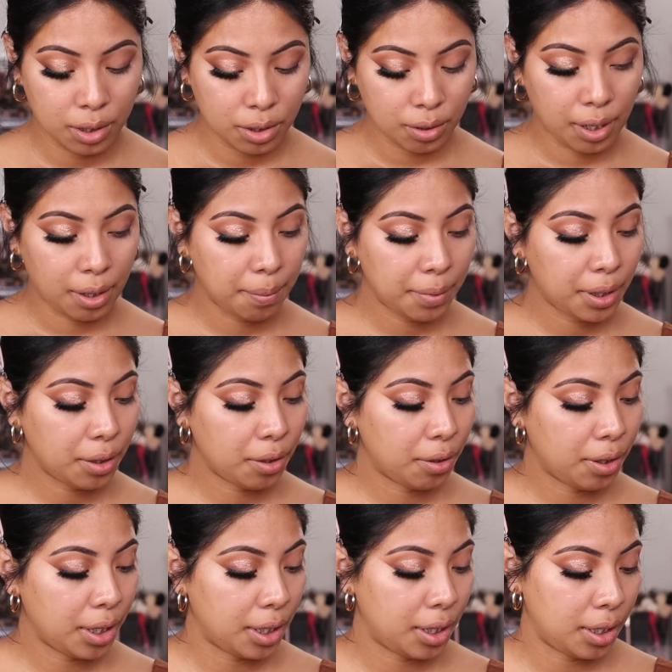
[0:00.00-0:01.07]
Now I'm going to go
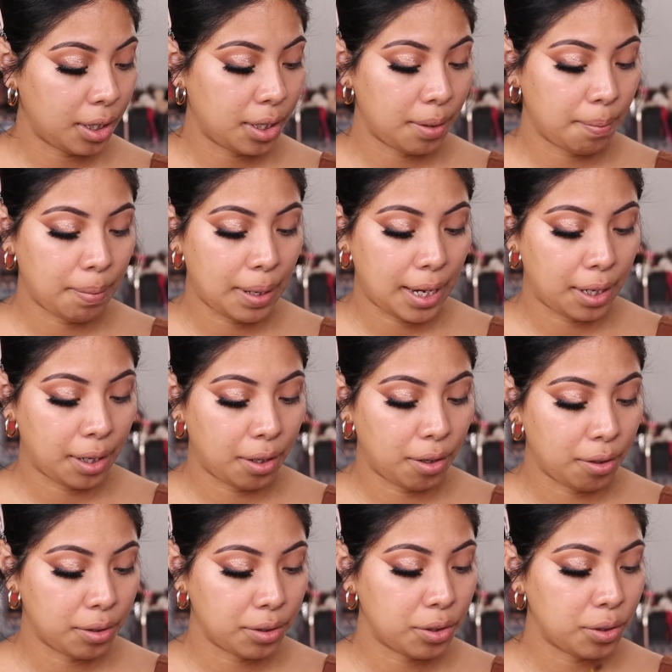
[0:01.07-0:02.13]
ahead back
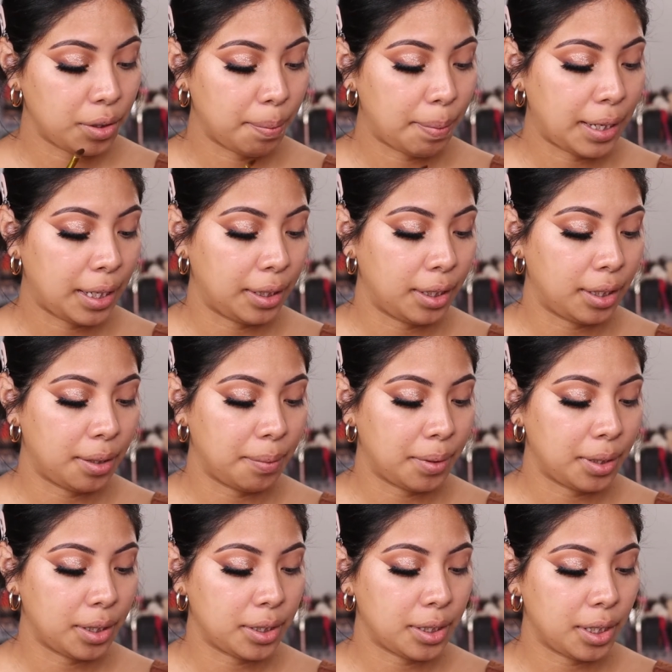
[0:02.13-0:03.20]
onto the palette, and I'm
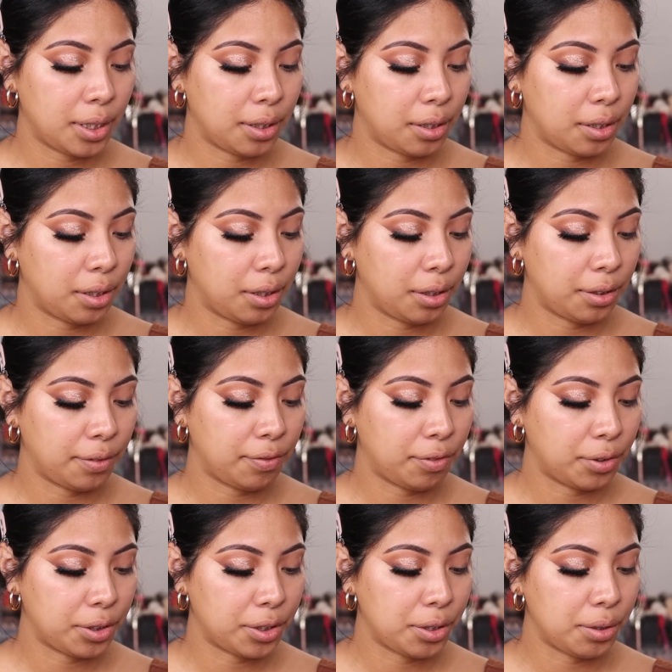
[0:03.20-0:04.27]
going to take the color
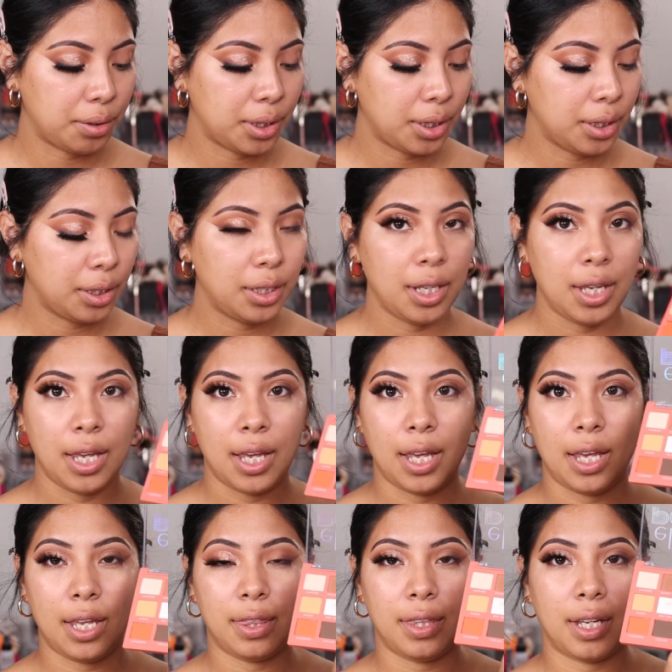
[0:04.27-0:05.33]
Fortuna,
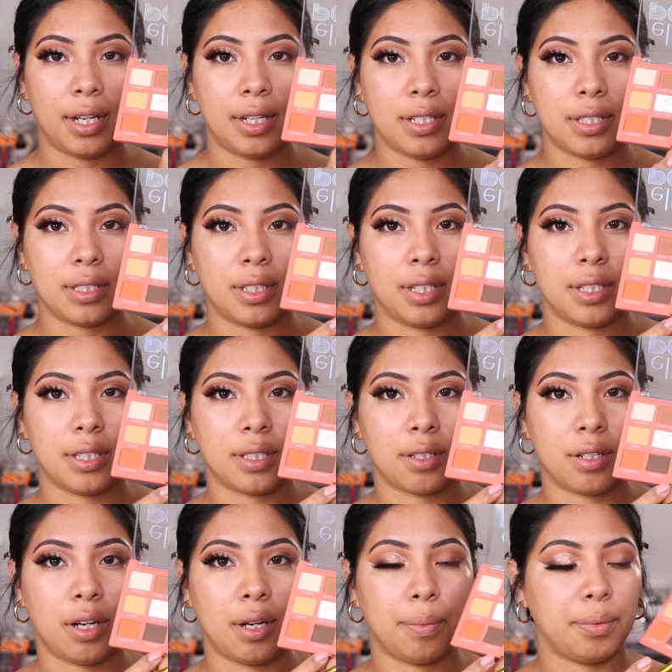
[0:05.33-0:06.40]
and that is this
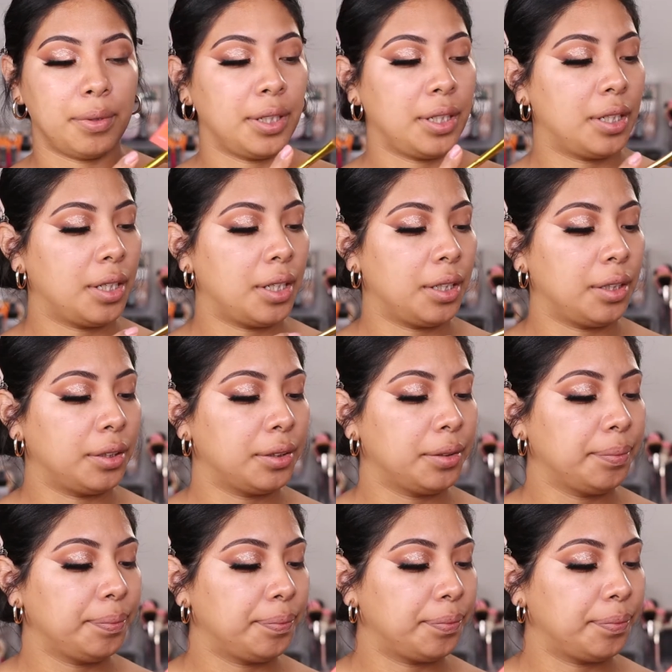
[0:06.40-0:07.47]
coppery color.